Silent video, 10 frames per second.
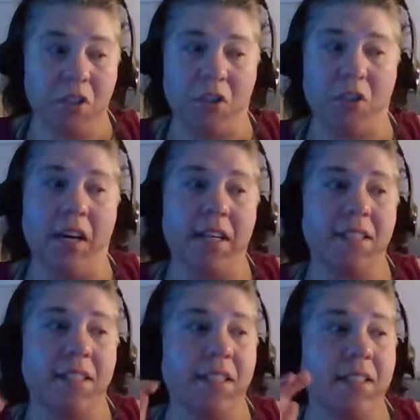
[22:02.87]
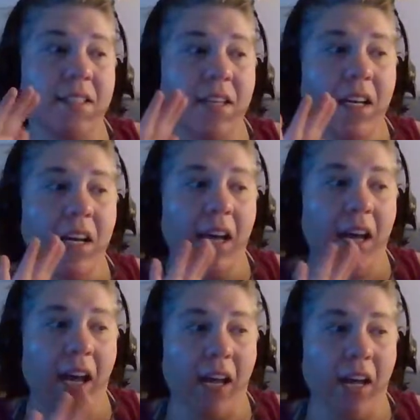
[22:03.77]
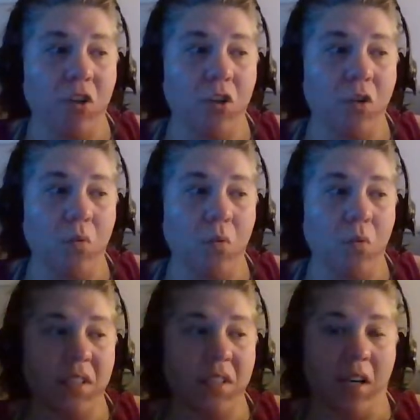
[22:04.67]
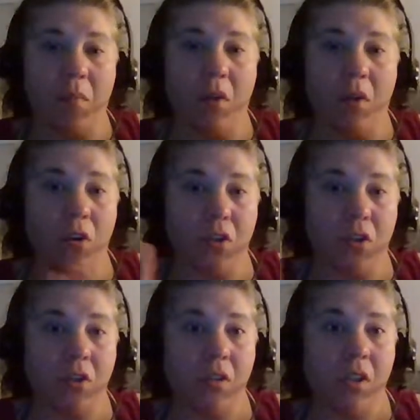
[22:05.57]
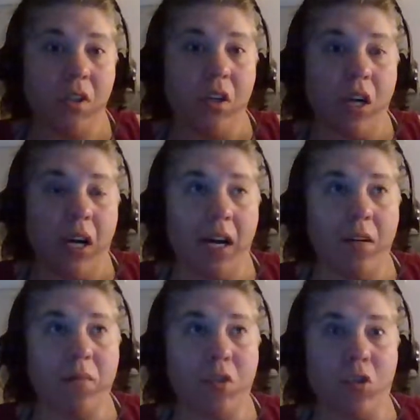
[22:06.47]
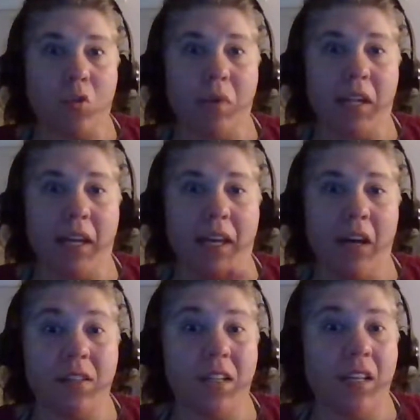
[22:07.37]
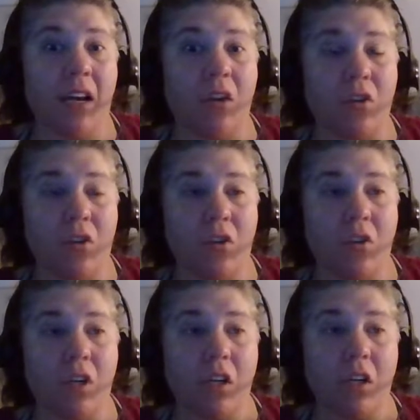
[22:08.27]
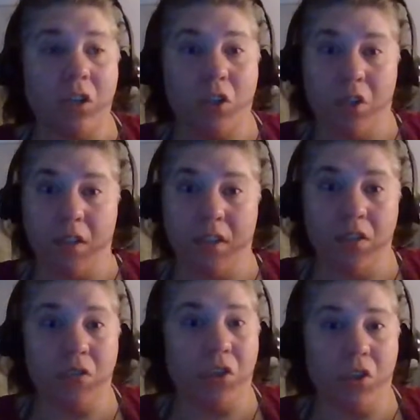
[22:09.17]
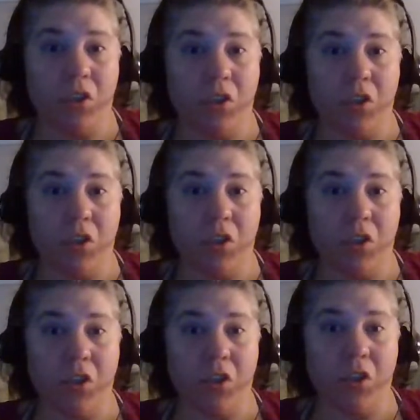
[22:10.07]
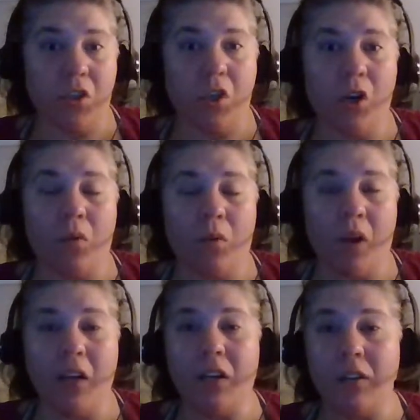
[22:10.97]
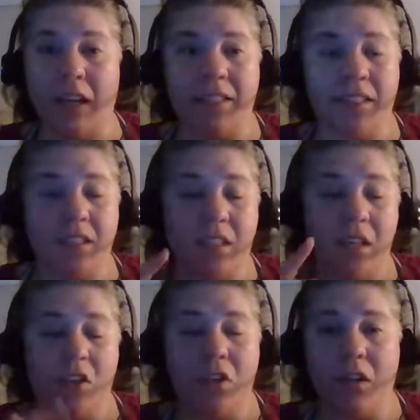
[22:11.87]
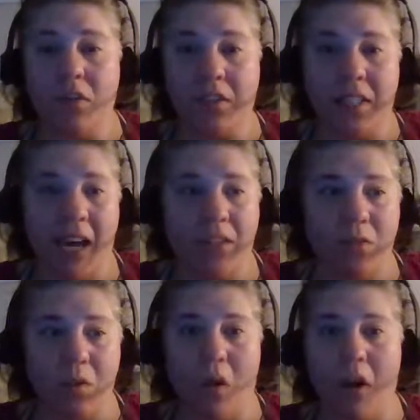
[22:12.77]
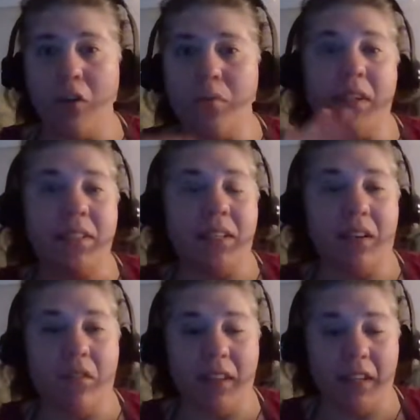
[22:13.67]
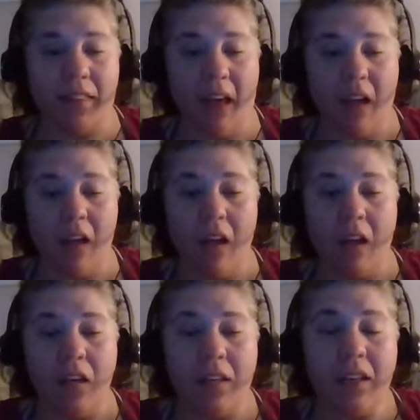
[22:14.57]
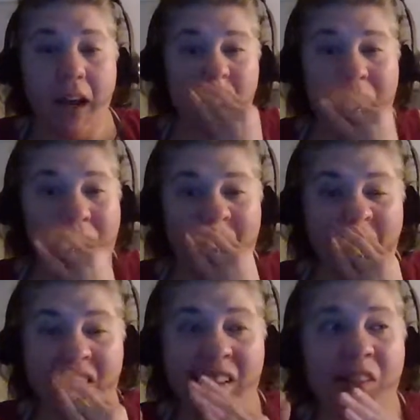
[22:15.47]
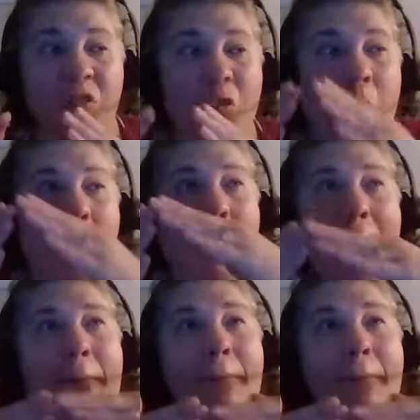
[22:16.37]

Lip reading: your license, and you set up all your social media accounts, and now you're good to go, right? You're licensed, you have your tax requirements and everything like that. Now is when you would